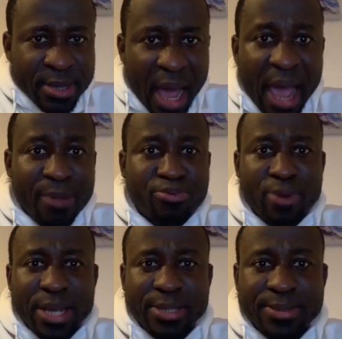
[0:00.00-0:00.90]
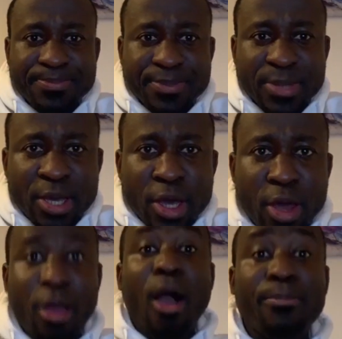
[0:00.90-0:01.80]
I have prayed.
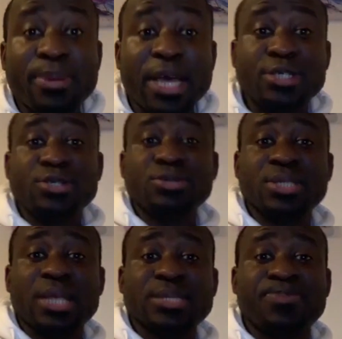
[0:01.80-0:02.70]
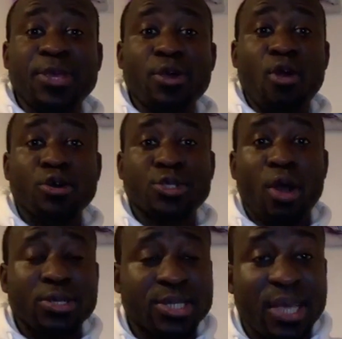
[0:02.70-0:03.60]
God bless you. This has been your host,
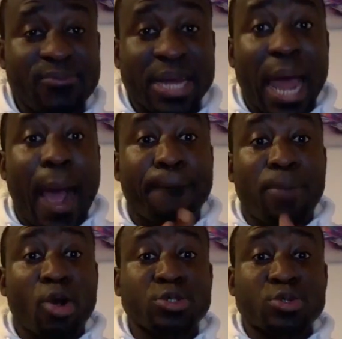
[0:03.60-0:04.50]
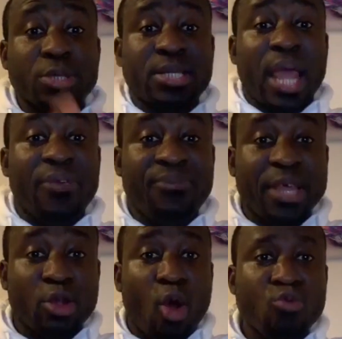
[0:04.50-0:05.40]
God's servant, Apostle
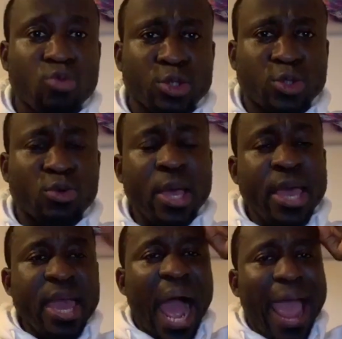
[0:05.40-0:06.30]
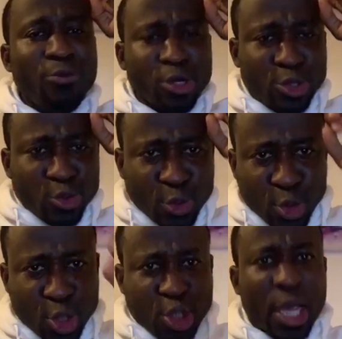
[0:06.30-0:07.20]
David Owusu. I want you to
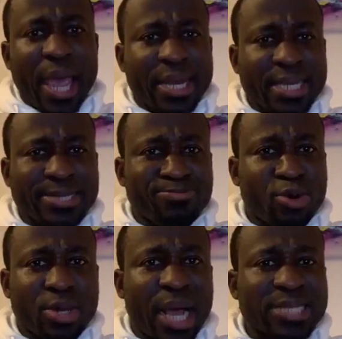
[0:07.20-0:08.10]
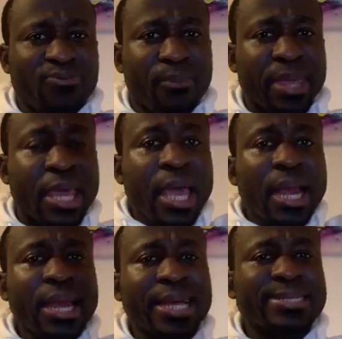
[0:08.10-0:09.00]
share this broadcast for me.
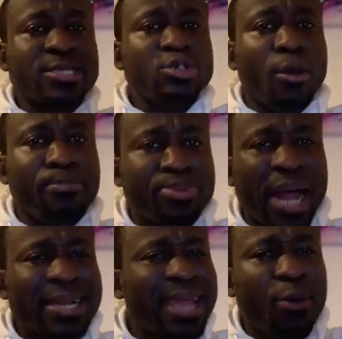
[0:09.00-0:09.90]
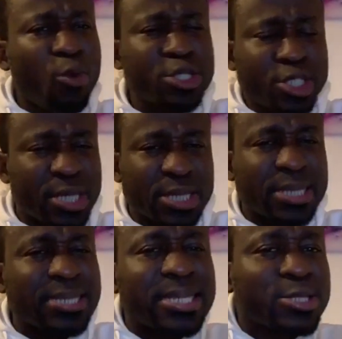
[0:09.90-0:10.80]
Let your brother watch this.
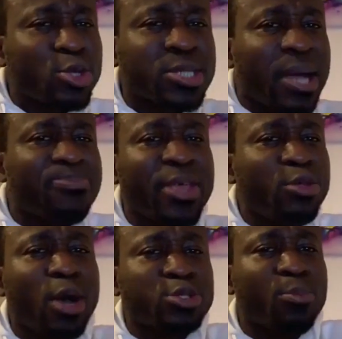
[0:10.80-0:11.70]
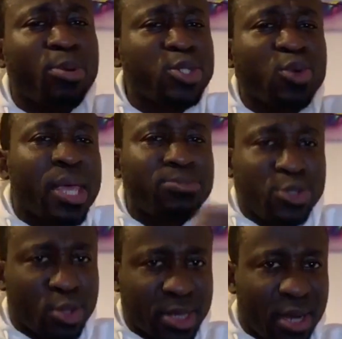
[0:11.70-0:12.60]
This is not something you are supposed to keep to
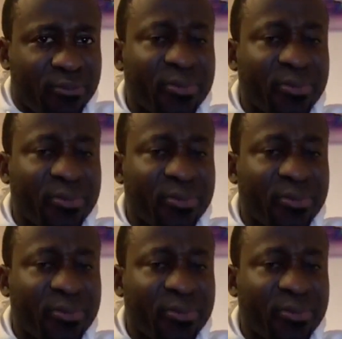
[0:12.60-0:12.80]
yourself.